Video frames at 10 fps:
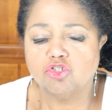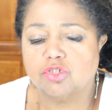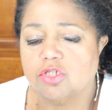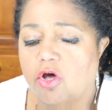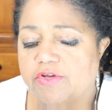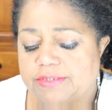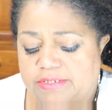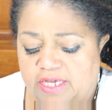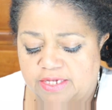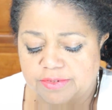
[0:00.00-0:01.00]
so it
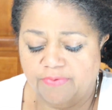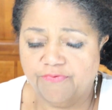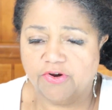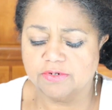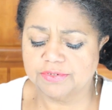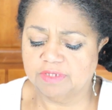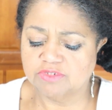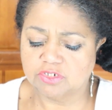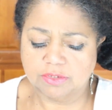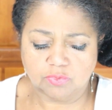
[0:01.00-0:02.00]
says first, I'm
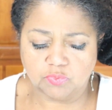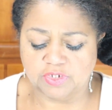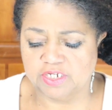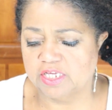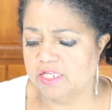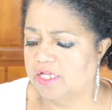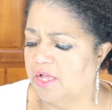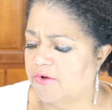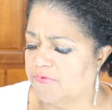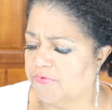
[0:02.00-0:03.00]
gonna just read it.
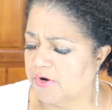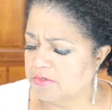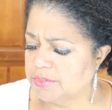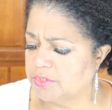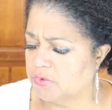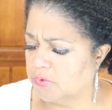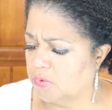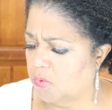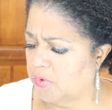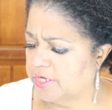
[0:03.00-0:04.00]
First, you're
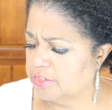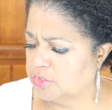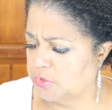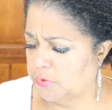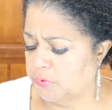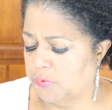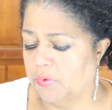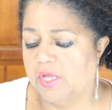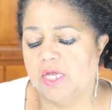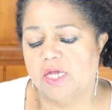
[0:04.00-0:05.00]
going to